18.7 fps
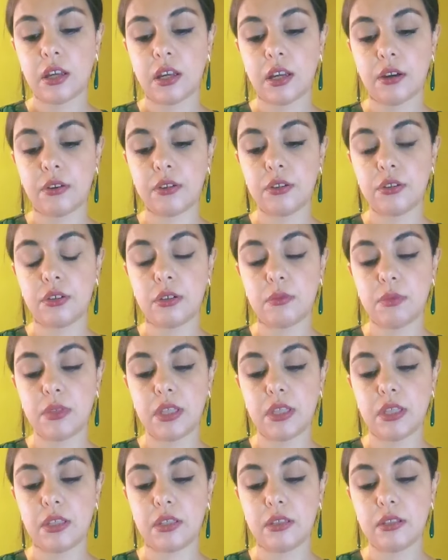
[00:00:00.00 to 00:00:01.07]
how are you going to
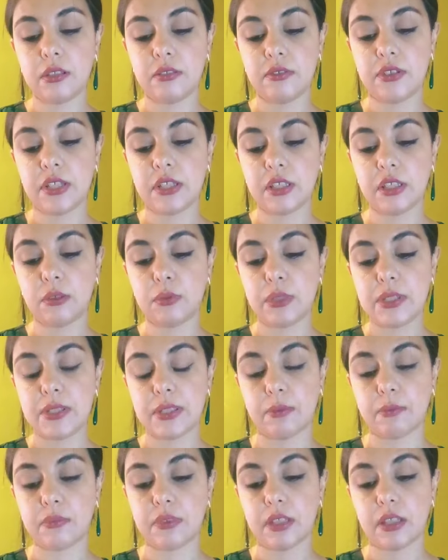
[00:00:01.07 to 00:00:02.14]
be dealing with
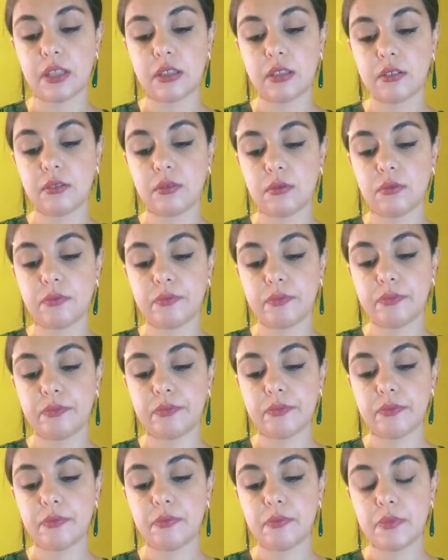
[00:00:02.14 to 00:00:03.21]
something?
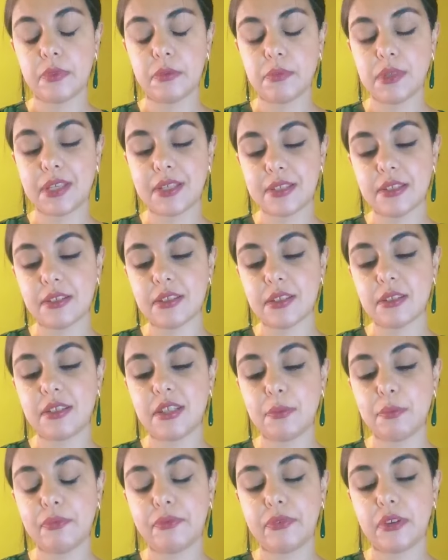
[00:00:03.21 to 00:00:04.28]
Because there's a
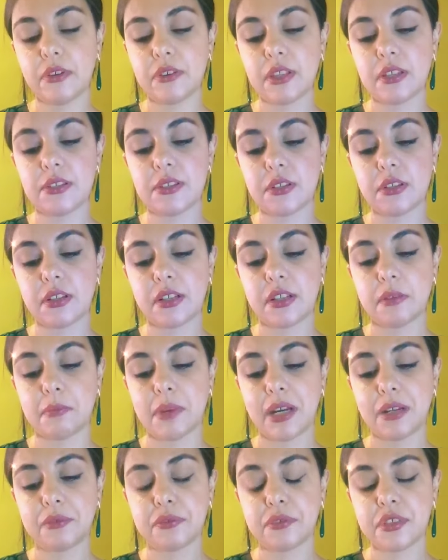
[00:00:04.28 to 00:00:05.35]
deep fear that it's going to come
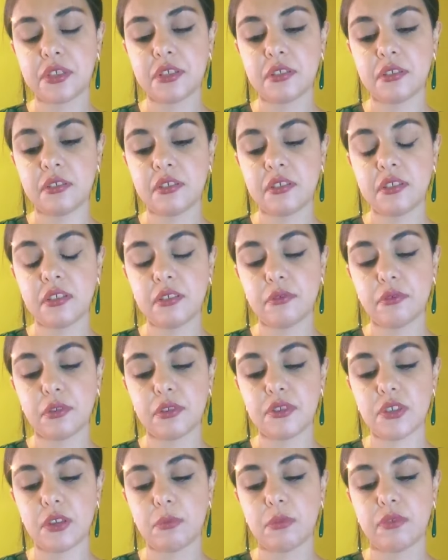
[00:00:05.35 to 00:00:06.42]
out for
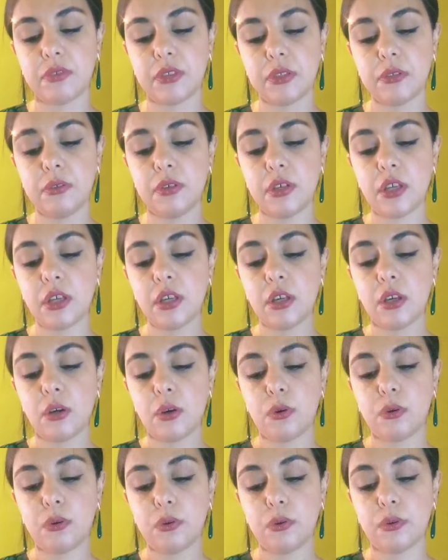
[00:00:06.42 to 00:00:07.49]
some of you,
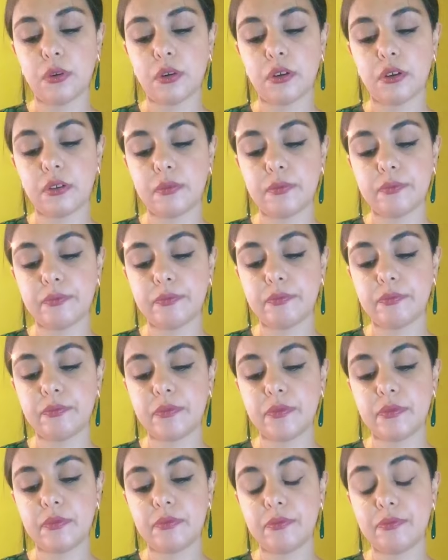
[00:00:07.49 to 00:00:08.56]
or
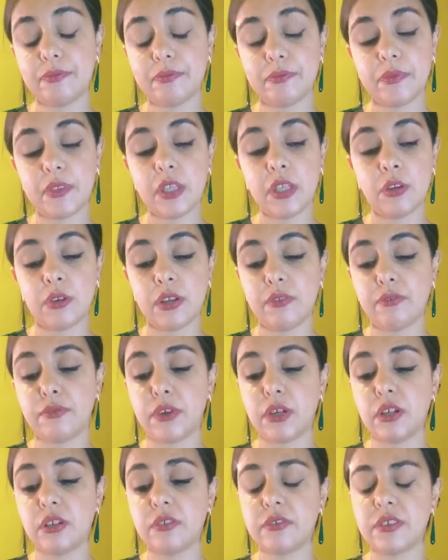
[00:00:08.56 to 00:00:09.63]
you're
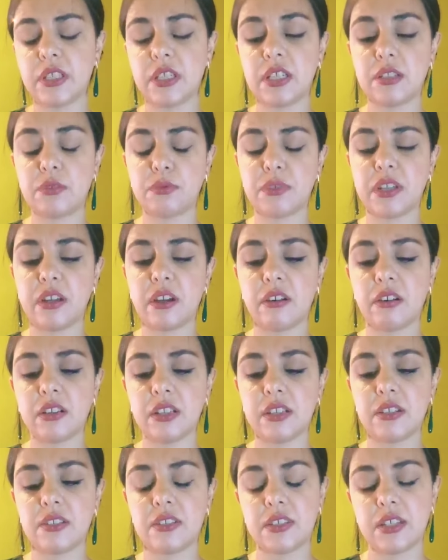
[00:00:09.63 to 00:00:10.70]
involved in it
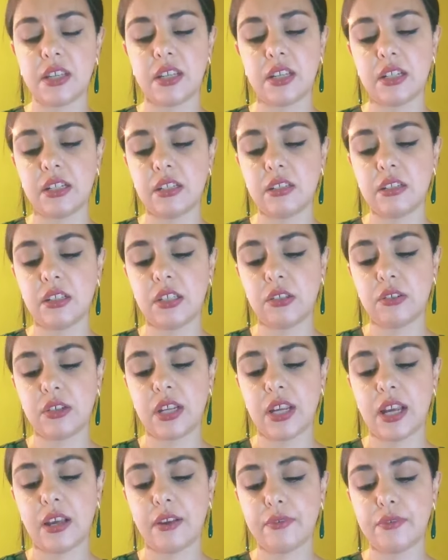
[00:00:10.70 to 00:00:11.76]
regardless, and you're going
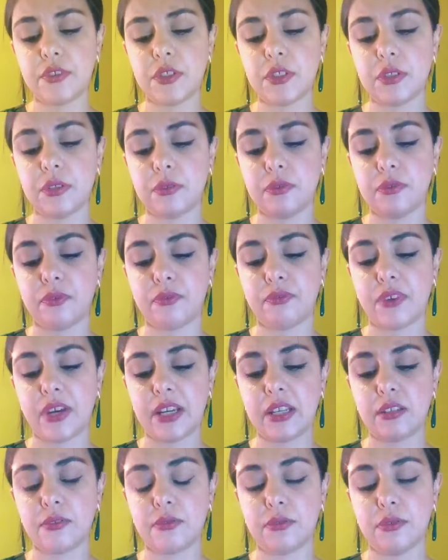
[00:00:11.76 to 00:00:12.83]
to have to
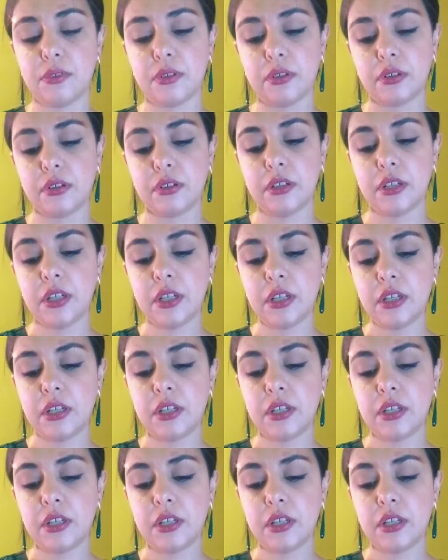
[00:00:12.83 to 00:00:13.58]
fight for